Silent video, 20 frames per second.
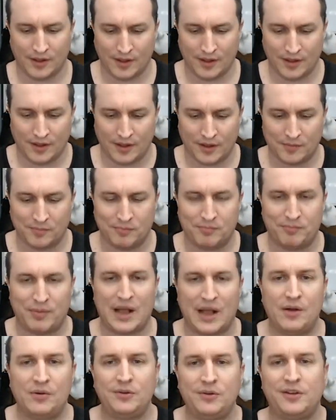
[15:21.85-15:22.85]

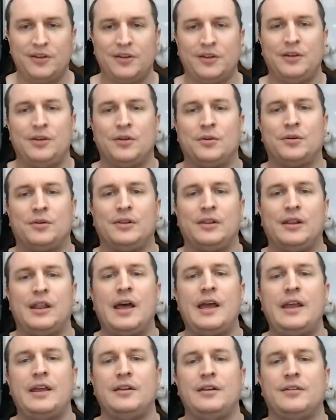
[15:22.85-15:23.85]
bounce your
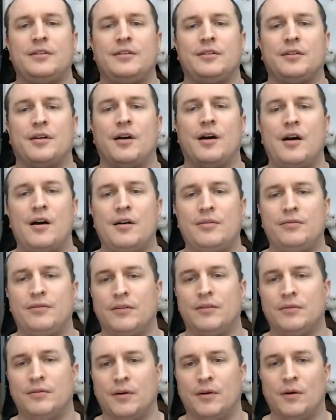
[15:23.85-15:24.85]
lights off
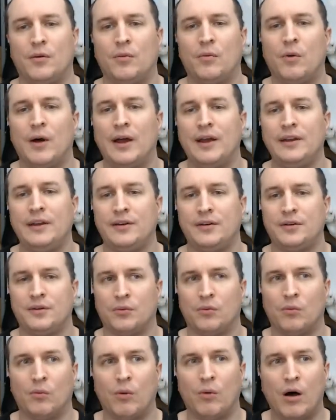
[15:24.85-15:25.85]
of a white
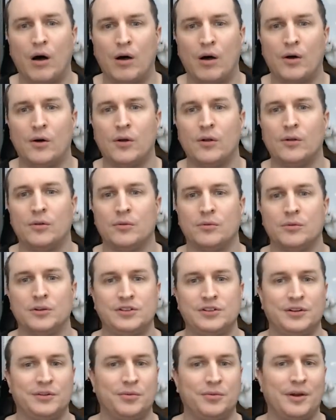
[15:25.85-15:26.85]
wall, which
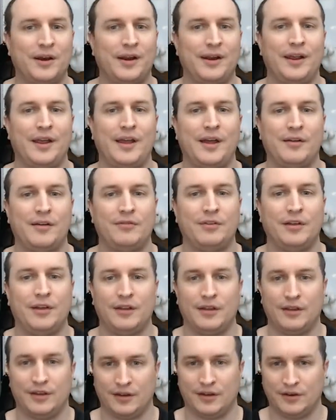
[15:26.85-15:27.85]
is what I have
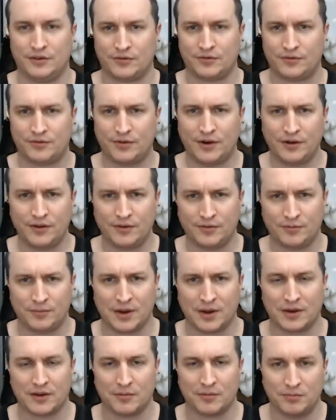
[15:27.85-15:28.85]
in front of my
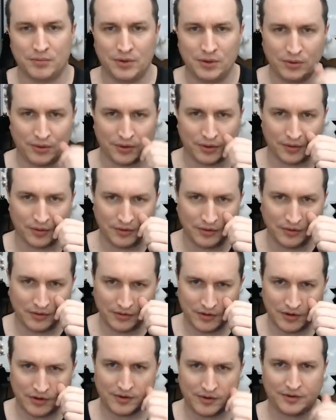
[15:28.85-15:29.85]
computer. And you'll
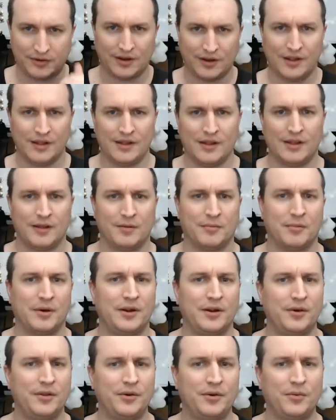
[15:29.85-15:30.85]
notice my
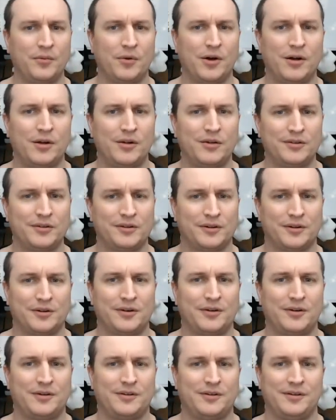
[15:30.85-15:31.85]
other walls
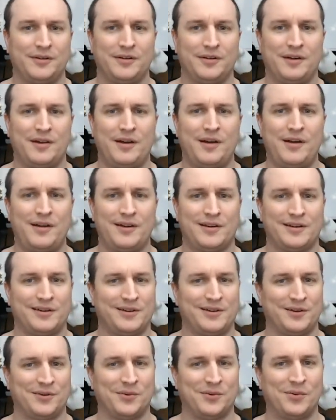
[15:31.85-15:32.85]
are not
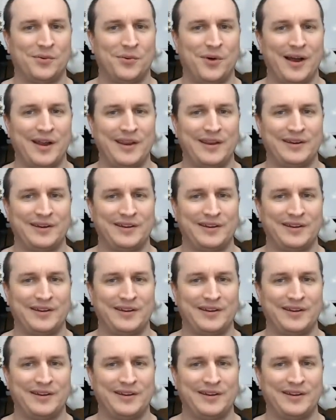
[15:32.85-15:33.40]
white